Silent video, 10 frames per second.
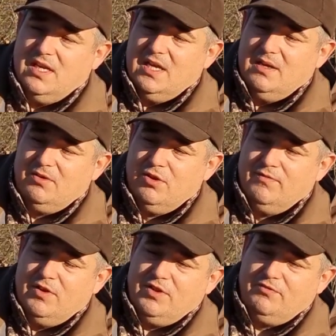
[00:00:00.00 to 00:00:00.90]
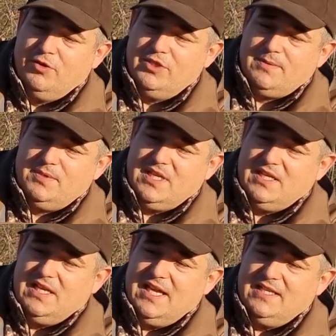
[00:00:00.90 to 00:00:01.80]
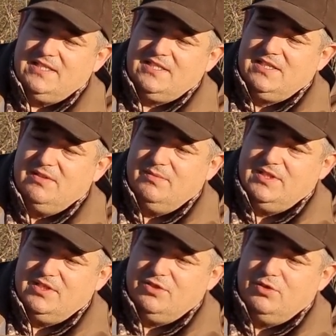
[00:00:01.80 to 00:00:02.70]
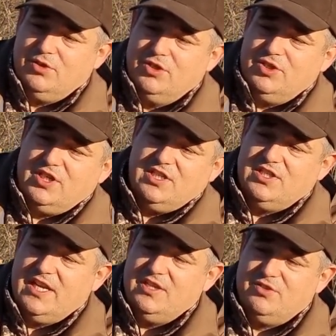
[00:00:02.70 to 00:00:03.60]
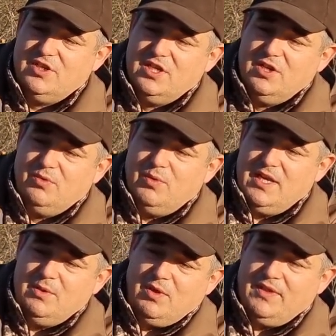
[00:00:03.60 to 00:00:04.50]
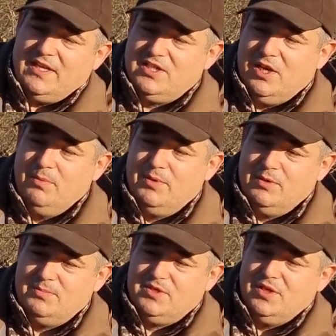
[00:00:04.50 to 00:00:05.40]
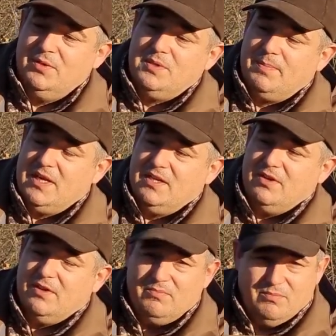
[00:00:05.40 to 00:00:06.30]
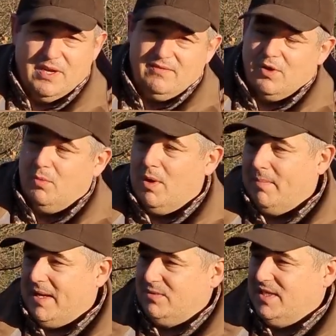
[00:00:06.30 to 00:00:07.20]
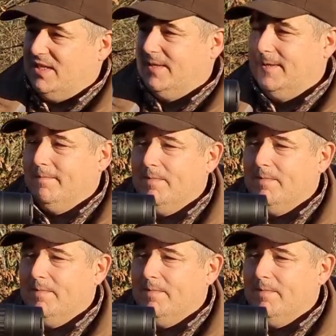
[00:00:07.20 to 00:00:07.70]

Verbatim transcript: uh, cover on the front to protect the lens, which is all good. You can change where you want that to open up to, depending on where you've got what mounted.